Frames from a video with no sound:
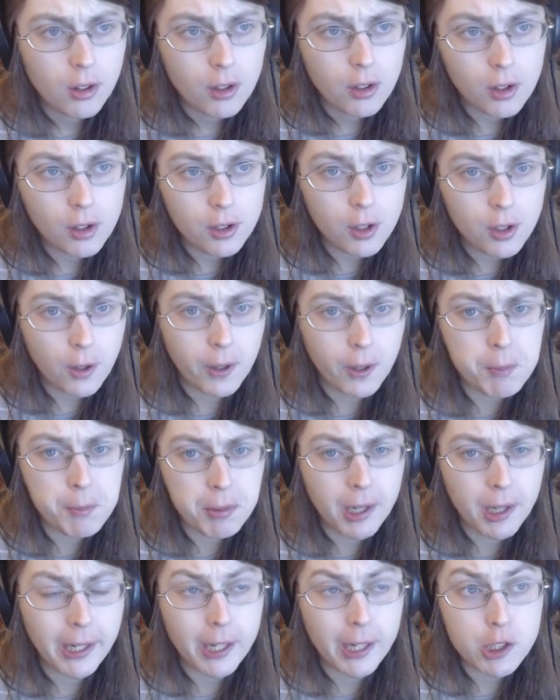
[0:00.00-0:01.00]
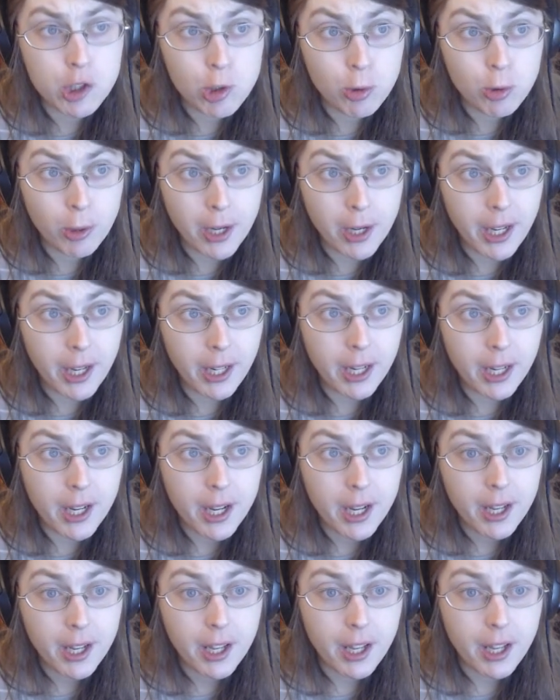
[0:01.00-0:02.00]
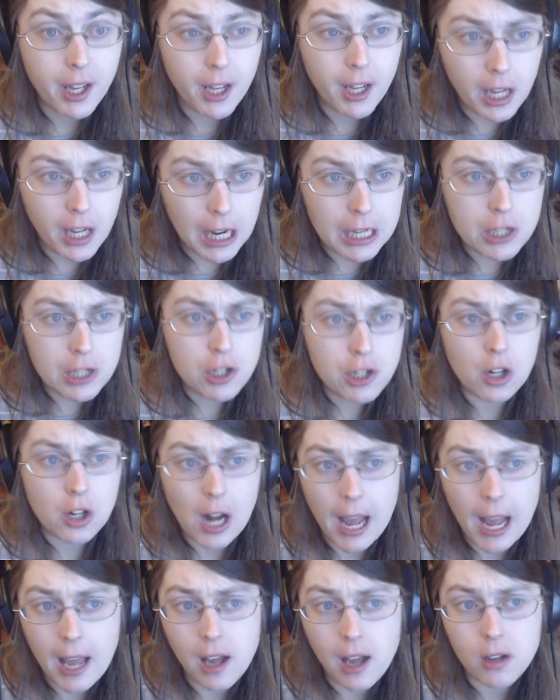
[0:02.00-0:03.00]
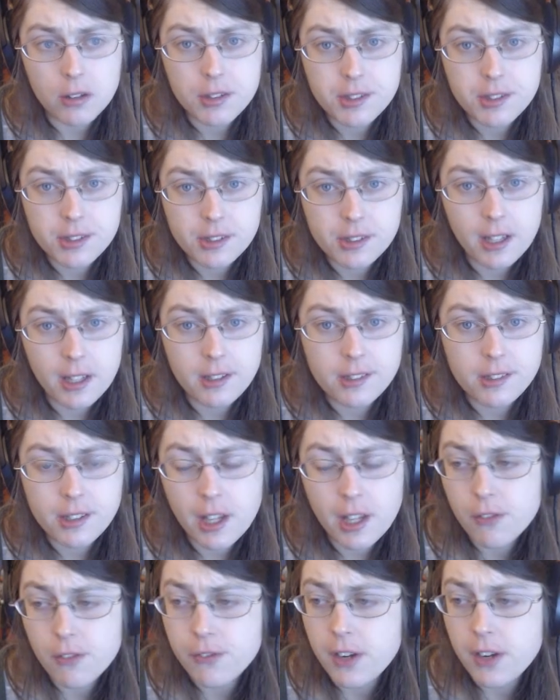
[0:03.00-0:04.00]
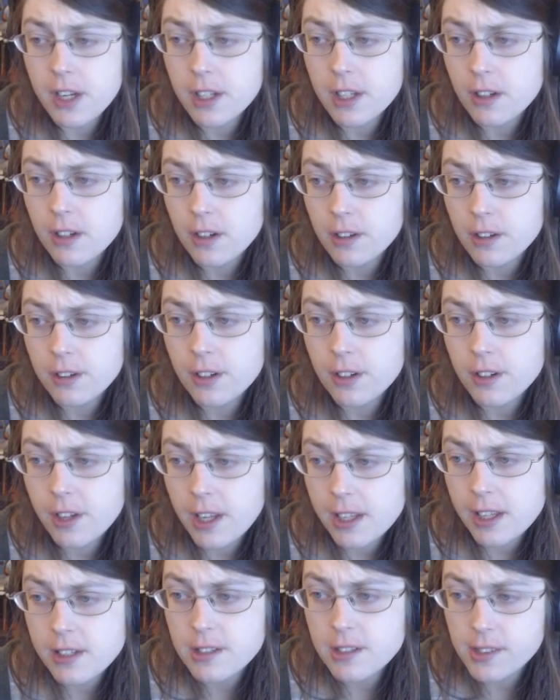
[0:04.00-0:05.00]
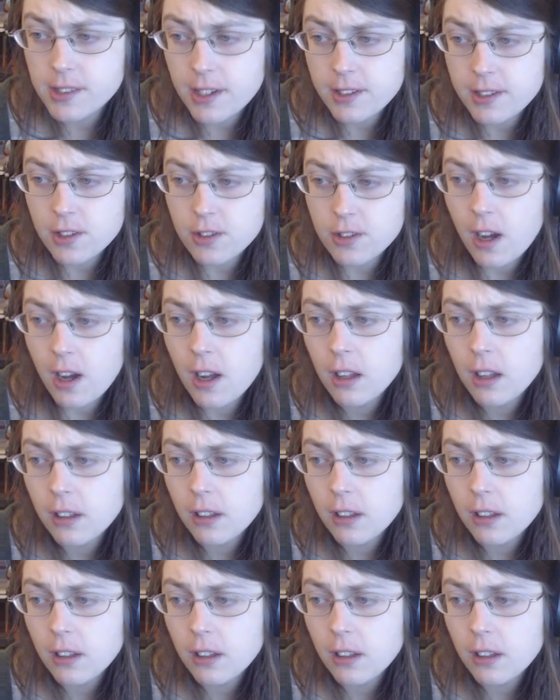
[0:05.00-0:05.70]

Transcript: You're going to bring a tree in your house instead of feeding your, your kids and your dog?